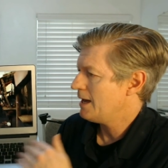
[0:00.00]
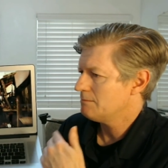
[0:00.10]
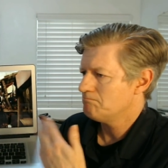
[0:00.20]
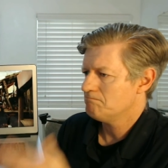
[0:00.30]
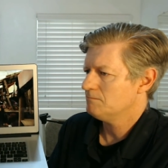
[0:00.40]

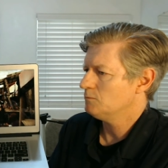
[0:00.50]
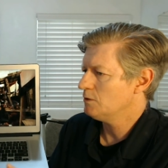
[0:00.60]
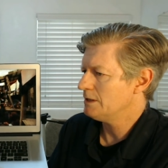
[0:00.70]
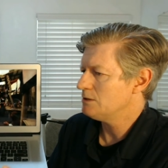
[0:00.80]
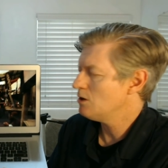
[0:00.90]
and
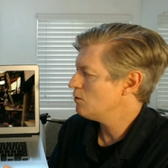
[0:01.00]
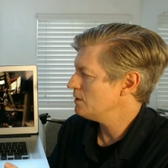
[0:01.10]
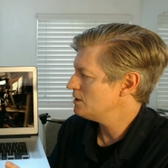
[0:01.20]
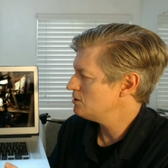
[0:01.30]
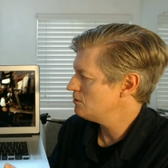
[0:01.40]
really
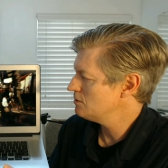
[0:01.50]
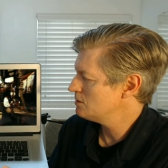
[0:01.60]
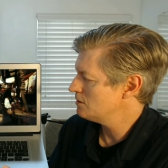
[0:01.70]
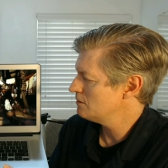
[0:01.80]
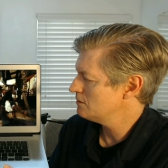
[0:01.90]
no issues
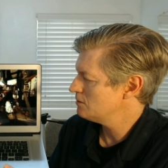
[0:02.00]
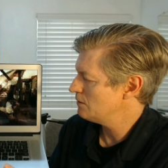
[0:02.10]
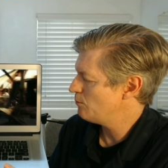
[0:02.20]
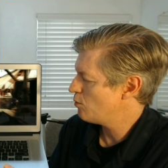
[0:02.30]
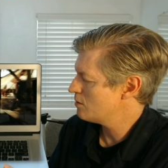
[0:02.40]
to, to
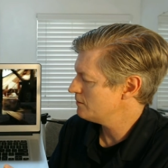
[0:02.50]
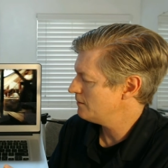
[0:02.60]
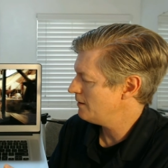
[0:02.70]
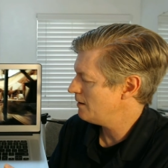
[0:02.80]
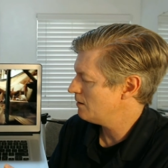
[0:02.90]

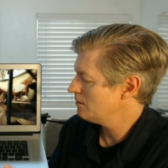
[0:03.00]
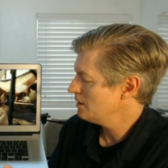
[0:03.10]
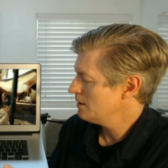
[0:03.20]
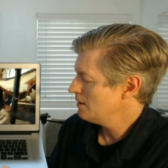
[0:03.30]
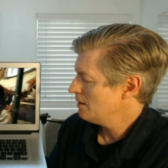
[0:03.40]
report there.
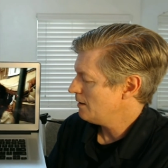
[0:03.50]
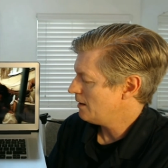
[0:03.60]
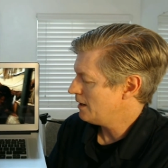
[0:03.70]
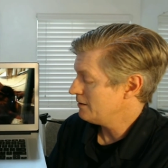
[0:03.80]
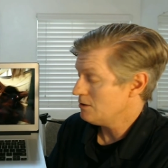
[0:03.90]

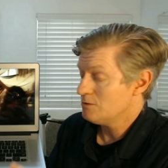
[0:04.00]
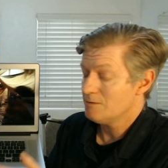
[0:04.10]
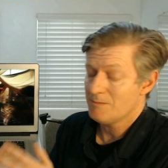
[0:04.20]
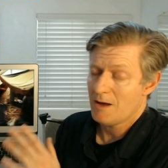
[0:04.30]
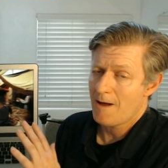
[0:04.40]
I use
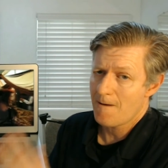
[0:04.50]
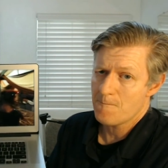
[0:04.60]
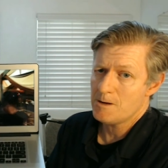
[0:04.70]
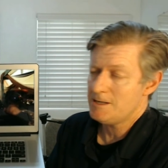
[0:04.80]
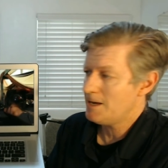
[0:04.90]
them
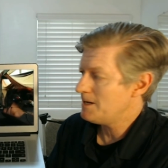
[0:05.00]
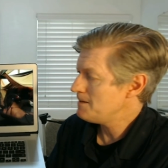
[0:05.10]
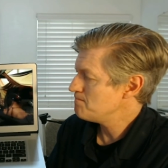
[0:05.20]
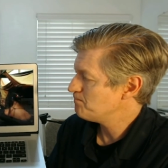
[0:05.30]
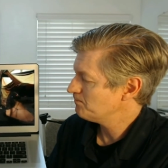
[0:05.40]
every
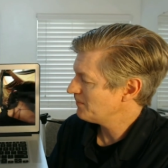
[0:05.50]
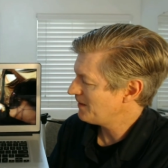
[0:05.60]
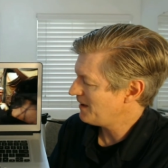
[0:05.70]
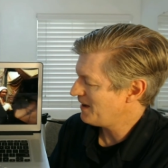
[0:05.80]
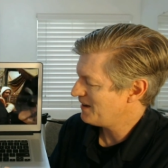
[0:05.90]
day
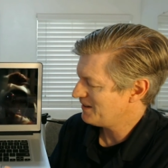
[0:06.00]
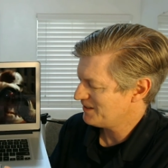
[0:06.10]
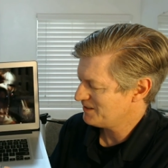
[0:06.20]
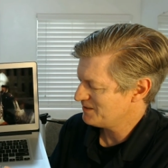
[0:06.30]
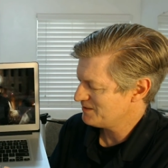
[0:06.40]

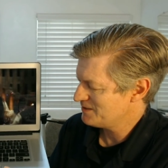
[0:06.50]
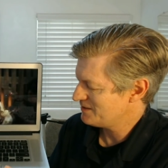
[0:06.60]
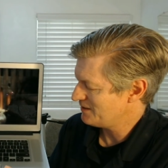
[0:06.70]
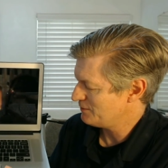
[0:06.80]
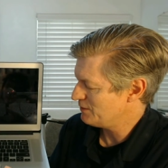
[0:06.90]

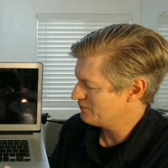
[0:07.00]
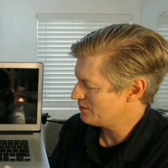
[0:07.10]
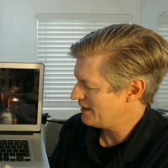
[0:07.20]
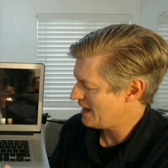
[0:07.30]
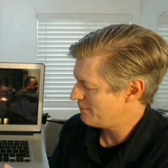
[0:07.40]
and I've been
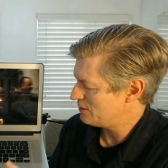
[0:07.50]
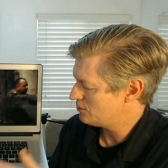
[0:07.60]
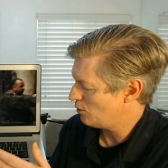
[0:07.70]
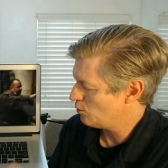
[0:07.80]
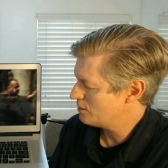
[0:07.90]
really happy.
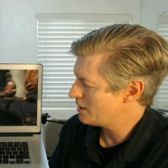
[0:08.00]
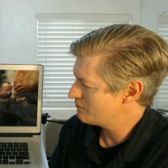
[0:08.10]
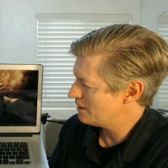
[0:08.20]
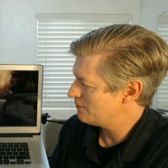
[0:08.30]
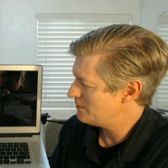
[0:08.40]
So would I
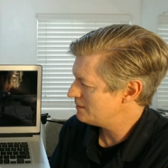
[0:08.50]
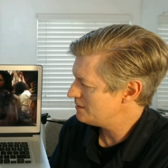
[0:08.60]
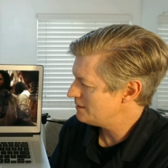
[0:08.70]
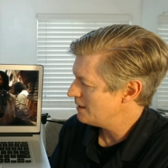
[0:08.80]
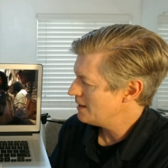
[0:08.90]

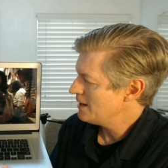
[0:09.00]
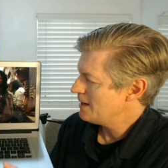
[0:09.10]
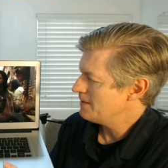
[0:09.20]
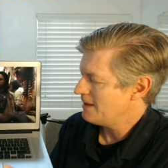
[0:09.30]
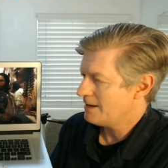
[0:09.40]
recommend it?
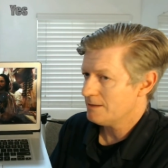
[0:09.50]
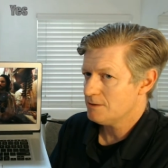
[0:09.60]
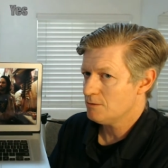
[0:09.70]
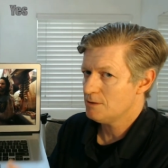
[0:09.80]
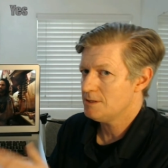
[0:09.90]
The
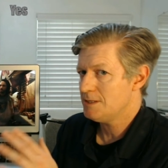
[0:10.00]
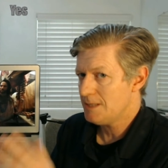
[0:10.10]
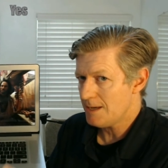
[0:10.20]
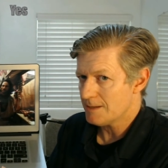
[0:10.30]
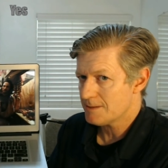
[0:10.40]
answer is
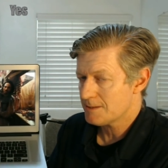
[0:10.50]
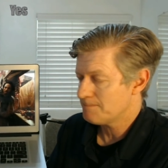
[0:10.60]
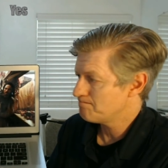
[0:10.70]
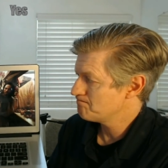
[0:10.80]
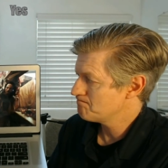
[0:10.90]

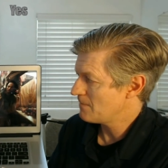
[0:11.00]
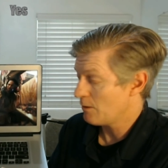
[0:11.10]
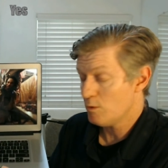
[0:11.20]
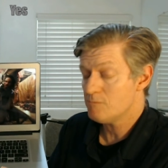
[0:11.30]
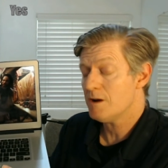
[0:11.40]
yes.
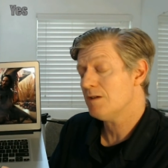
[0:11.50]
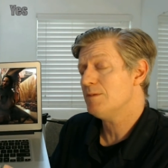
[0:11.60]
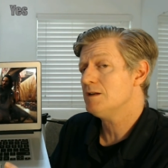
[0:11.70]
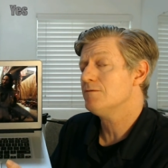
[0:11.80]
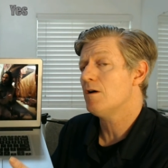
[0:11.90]
I would
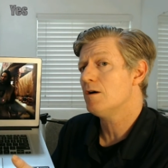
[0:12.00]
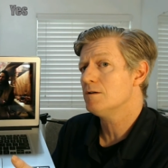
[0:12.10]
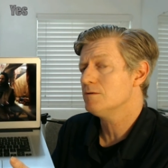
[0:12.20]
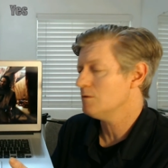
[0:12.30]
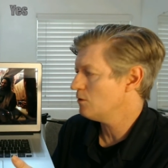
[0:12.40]
recommend it
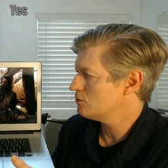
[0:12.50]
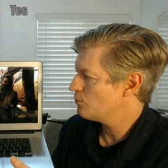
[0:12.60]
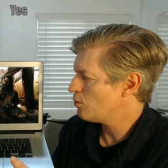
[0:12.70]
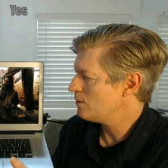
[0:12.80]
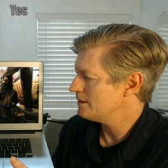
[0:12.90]
on those
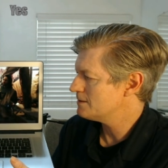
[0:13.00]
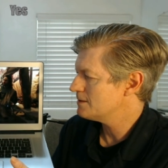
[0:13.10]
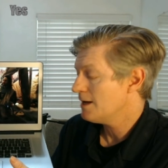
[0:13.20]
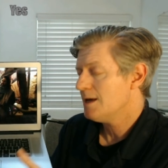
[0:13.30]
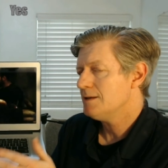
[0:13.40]

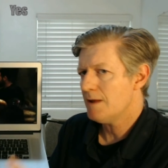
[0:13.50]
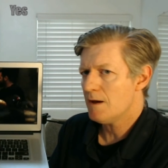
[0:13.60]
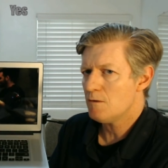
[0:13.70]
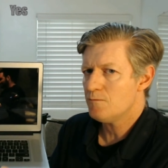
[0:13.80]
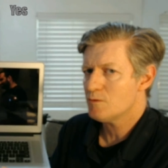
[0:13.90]
points.
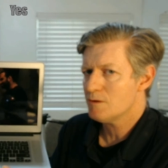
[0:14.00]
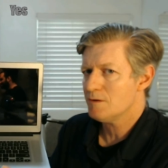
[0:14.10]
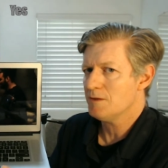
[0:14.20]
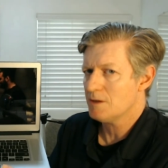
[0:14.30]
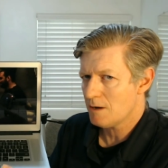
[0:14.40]
Now for
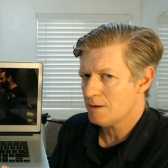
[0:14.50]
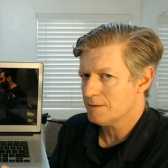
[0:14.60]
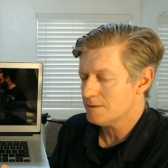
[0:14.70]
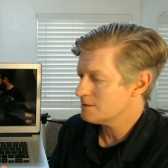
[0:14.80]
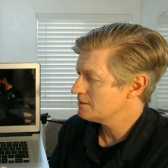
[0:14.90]
the
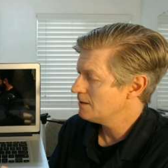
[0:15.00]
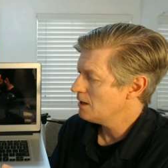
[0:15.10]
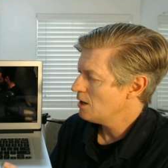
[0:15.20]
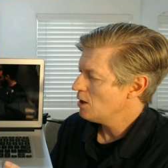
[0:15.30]
cons.